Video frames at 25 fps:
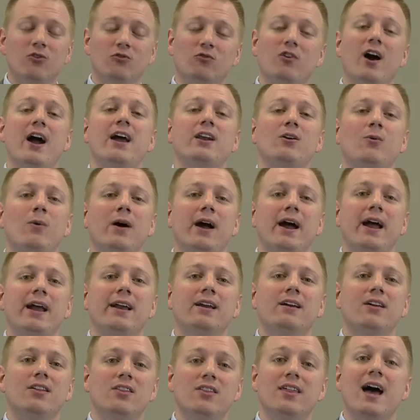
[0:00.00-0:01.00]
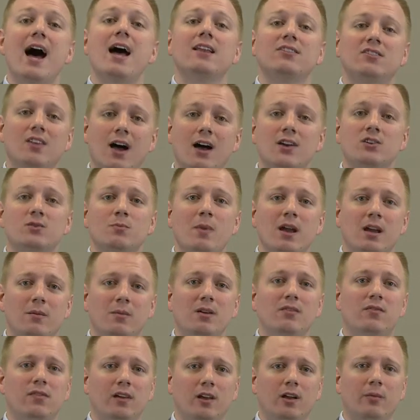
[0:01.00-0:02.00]
right away, that does make
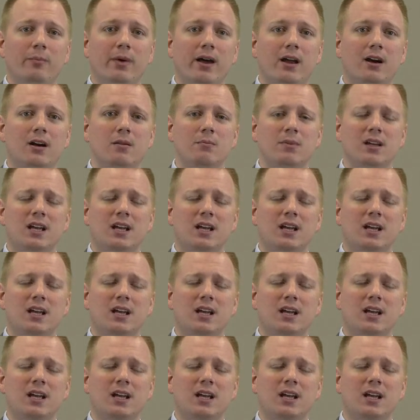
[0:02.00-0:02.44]
me feel better.